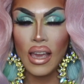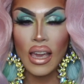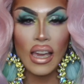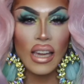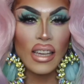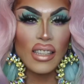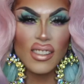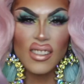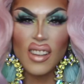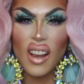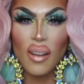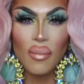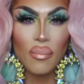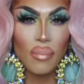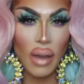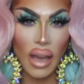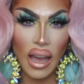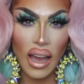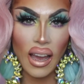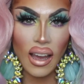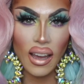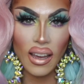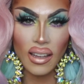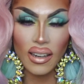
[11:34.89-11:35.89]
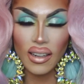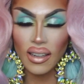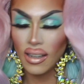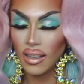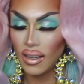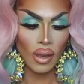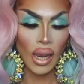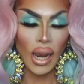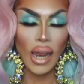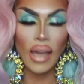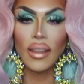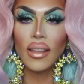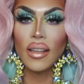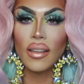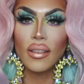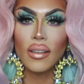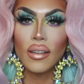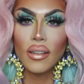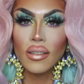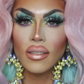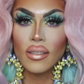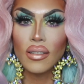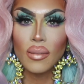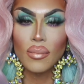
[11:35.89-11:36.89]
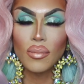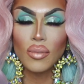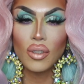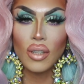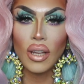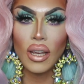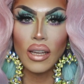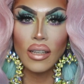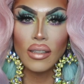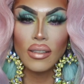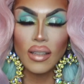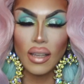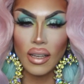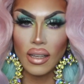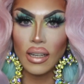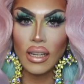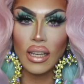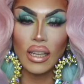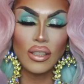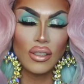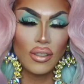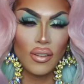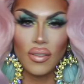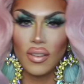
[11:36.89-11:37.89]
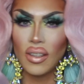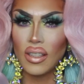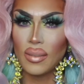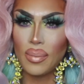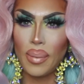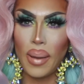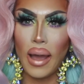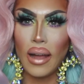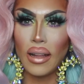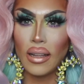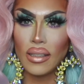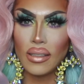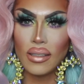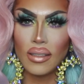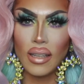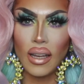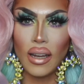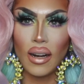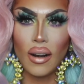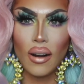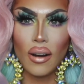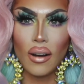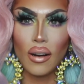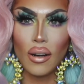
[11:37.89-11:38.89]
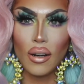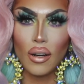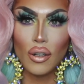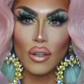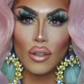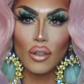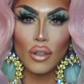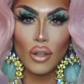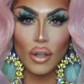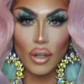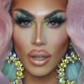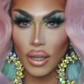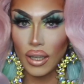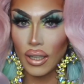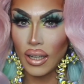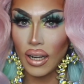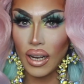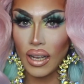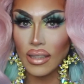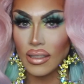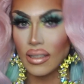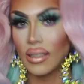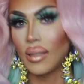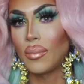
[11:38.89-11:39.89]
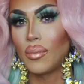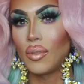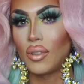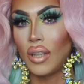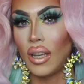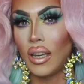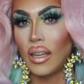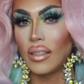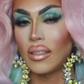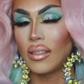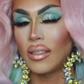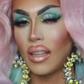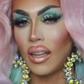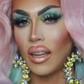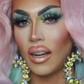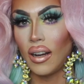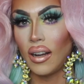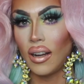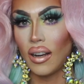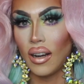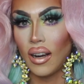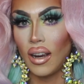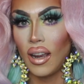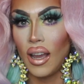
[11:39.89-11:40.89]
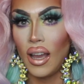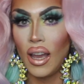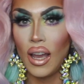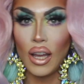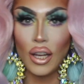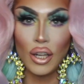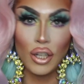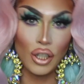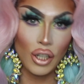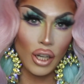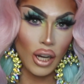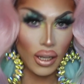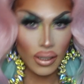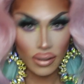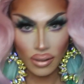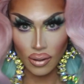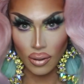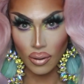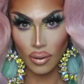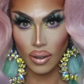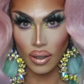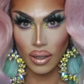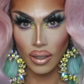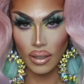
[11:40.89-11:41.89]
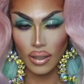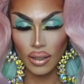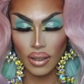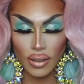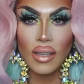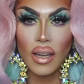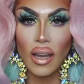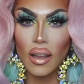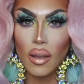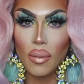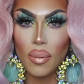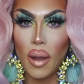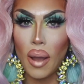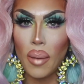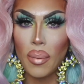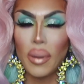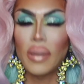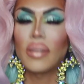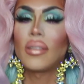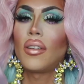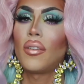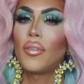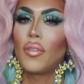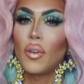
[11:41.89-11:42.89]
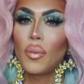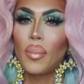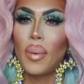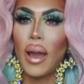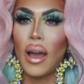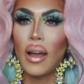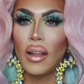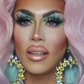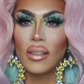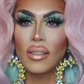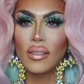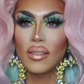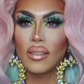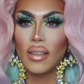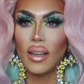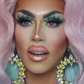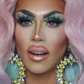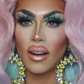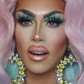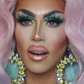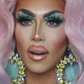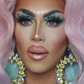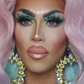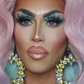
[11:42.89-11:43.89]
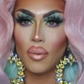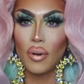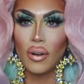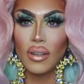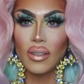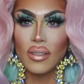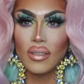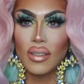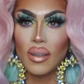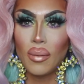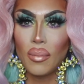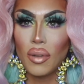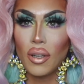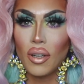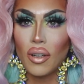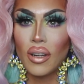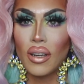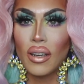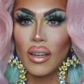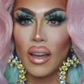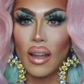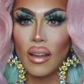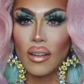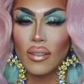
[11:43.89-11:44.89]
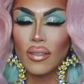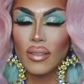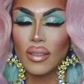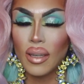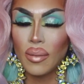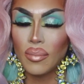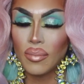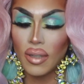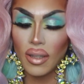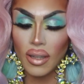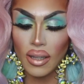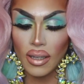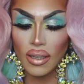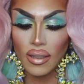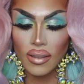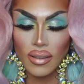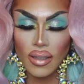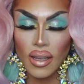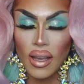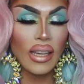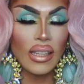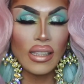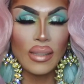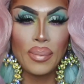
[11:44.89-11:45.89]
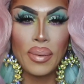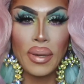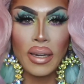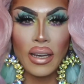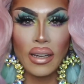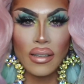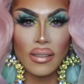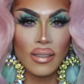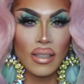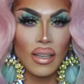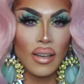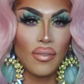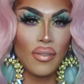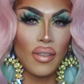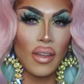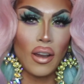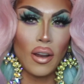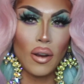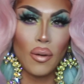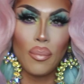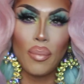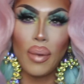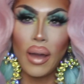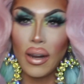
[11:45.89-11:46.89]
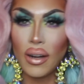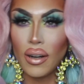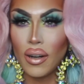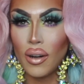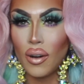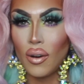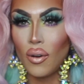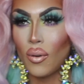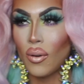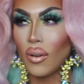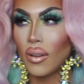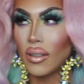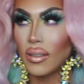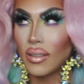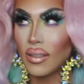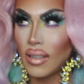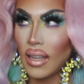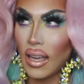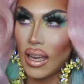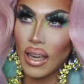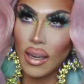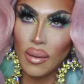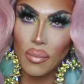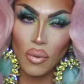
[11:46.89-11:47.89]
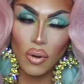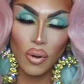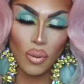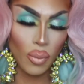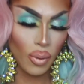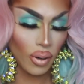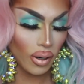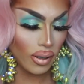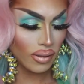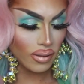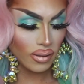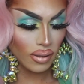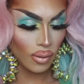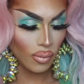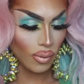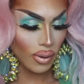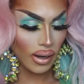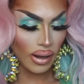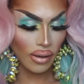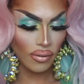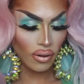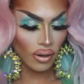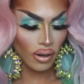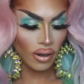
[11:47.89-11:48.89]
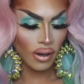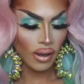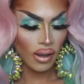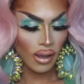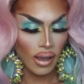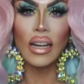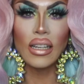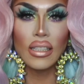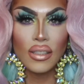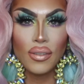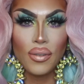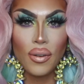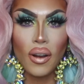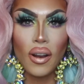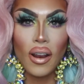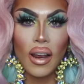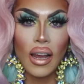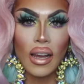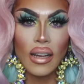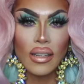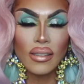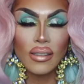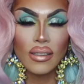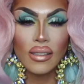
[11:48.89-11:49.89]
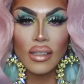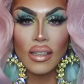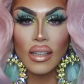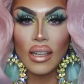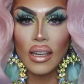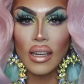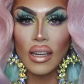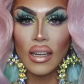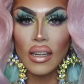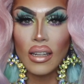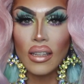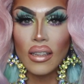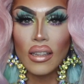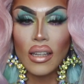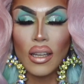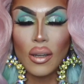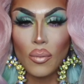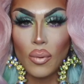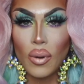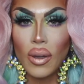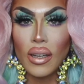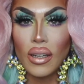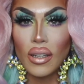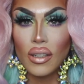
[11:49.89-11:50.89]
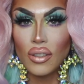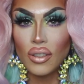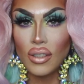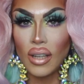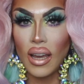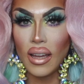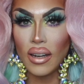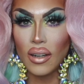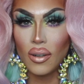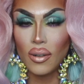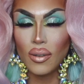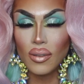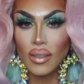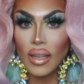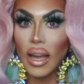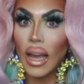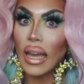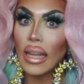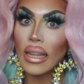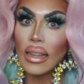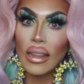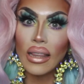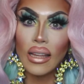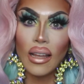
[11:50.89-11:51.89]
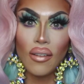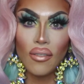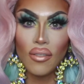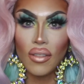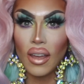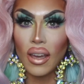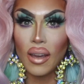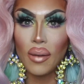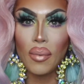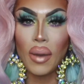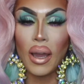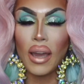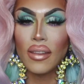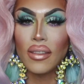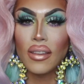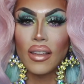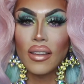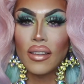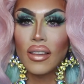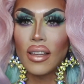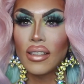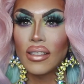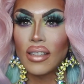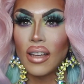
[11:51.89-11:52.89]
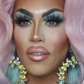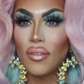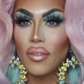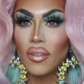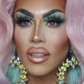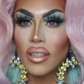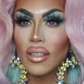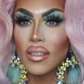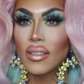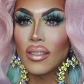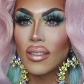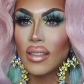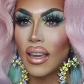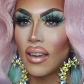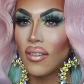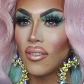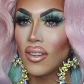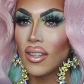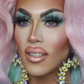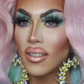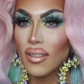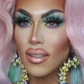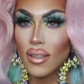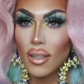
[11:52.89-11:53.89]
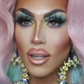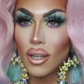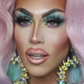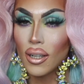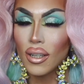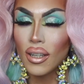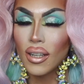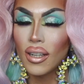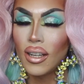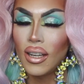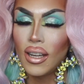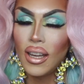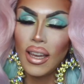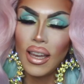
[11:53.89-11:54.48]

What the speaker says: It's not bad. I think there are some shades in each of these palettes that are good and some shades that are not so good. ColourPop has a few palettes that are pretty similar in color scheme to these. Can't speak as to if they are better or the same or worse or whatever. As far as the liquid shadows, I love them. I think they definitely save this look.